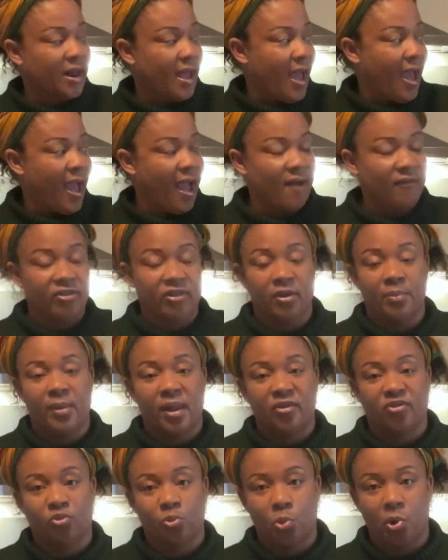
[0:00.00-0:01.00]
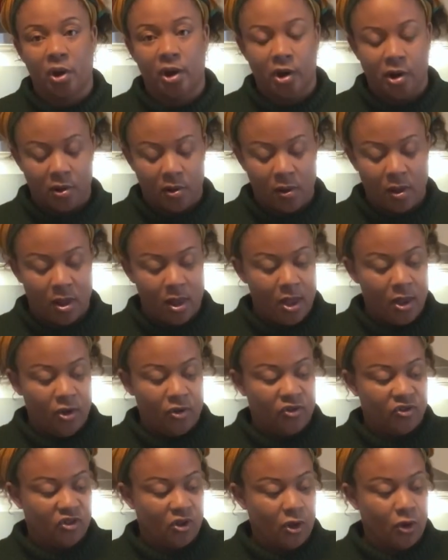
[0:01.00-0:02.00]
I have them as well.
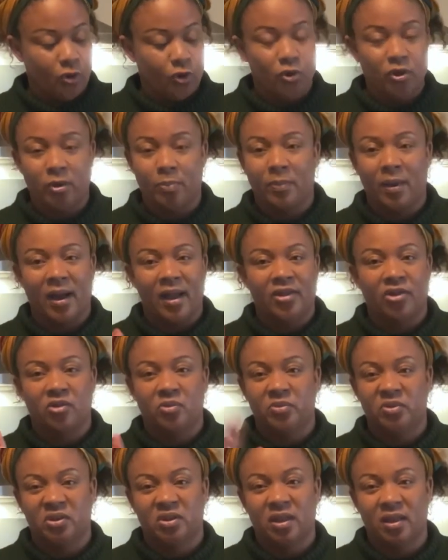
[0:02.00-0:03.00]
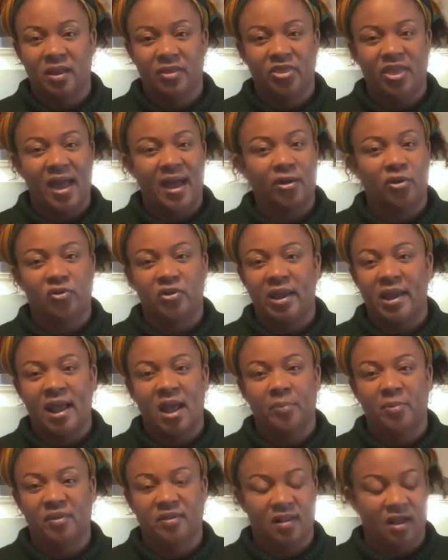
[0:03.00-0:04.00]
So you can buy them on
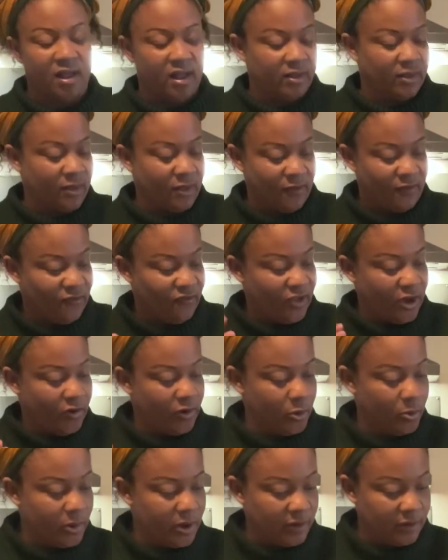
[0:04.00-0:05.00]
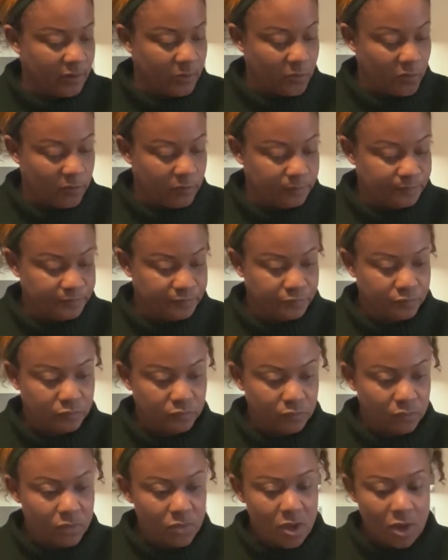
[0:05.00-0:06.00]
Amazon. Very reasonable.
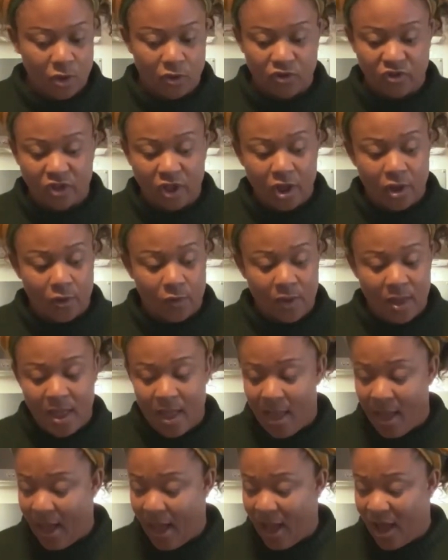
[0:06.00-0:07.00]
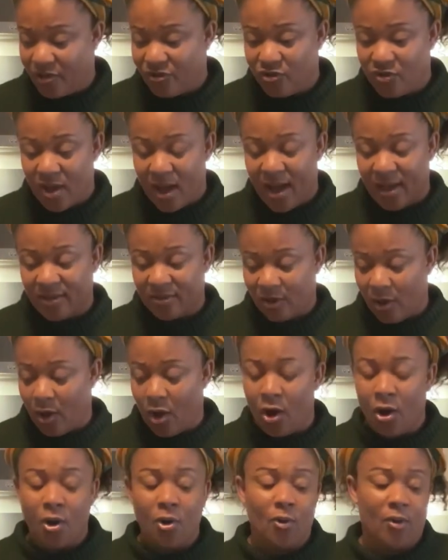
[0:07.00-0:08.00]
So as you guys
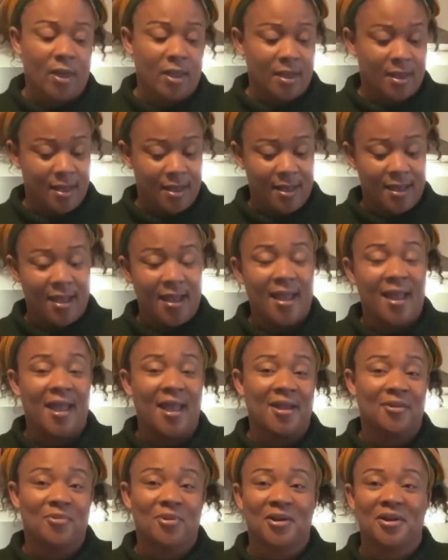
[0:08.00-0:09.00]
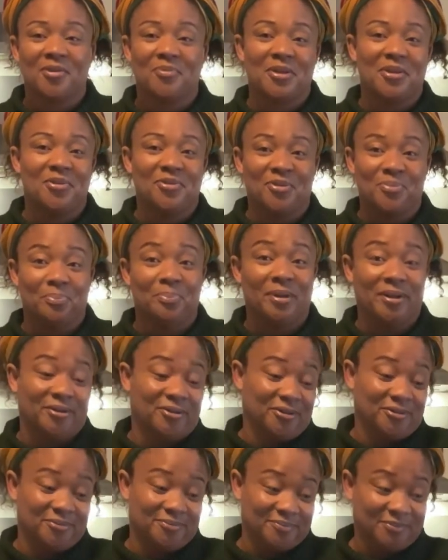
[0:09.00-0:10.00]
saw, and we're going to be using
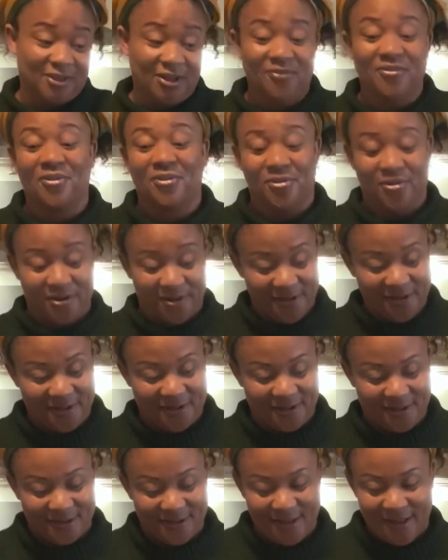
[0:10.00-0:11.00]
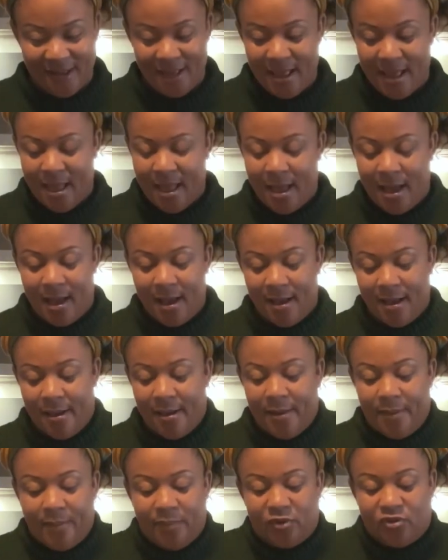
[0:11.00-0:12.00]
butter, of course.
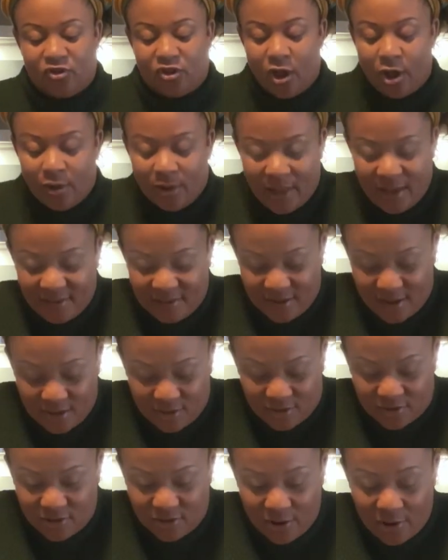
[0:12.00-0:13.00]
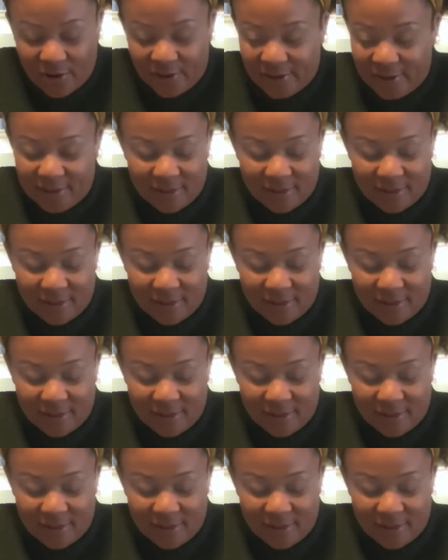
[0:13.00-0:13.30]
So let's get started.